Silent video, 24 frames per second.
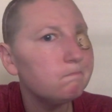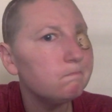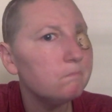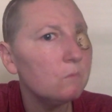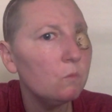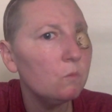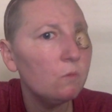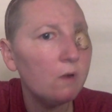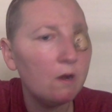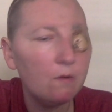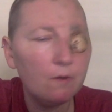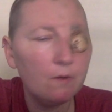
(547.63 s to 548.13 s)

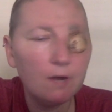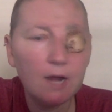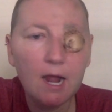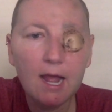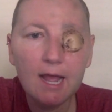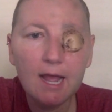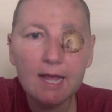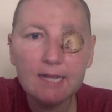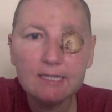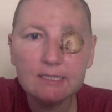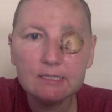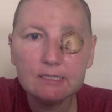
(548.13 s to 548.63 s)
where we're
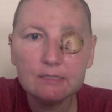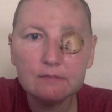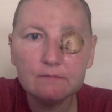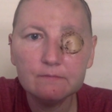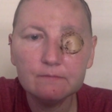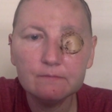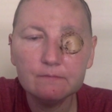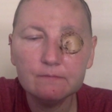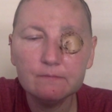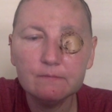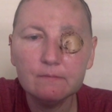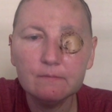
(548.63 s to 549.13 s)
at.
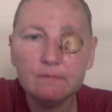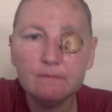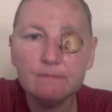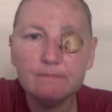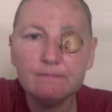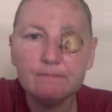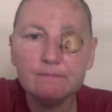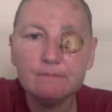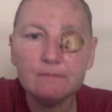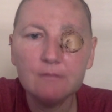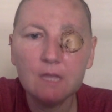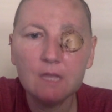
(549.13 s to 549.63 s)

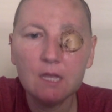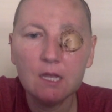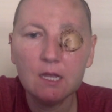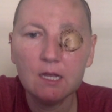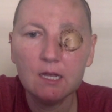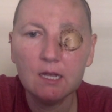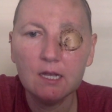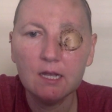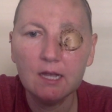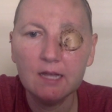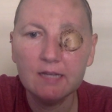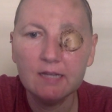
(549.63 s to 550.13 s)

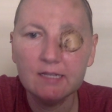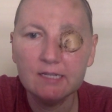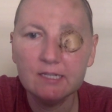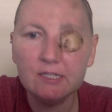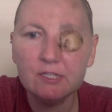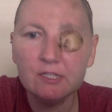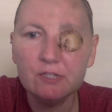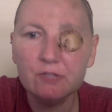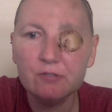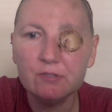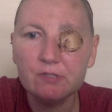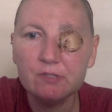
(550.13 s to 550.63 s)
I did
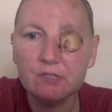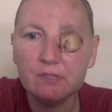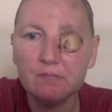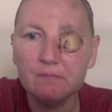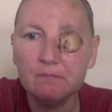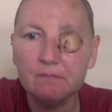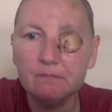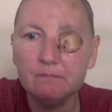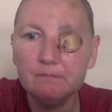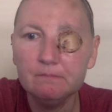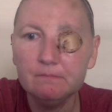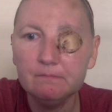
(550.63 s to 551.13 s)
do
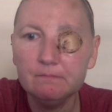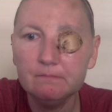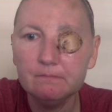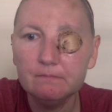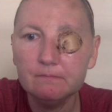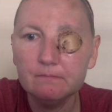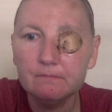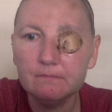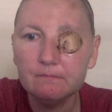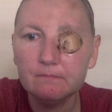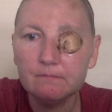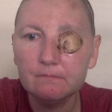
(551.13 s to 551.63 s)
some
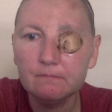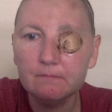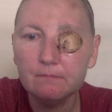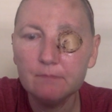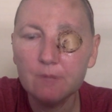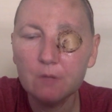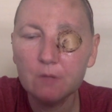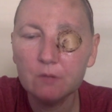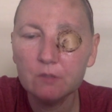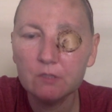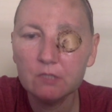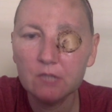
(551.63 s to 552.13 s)

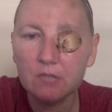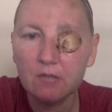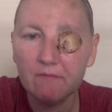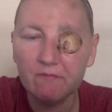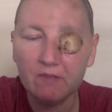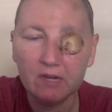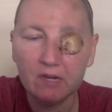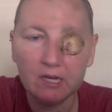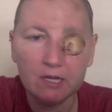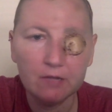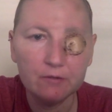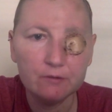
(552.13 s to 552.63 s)
post-op
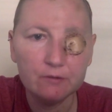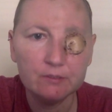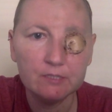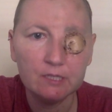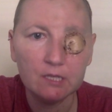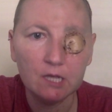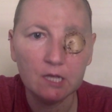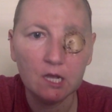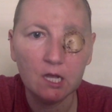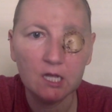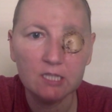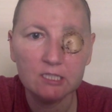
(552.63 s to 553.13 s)
videos in
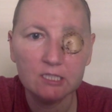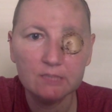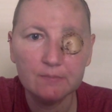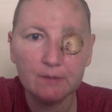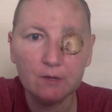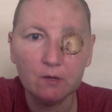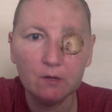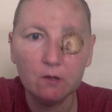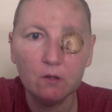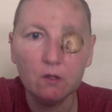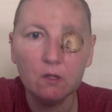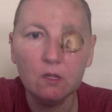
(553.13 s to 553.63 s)
the
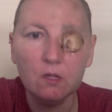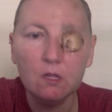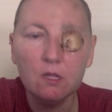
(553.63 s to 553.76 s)
hospital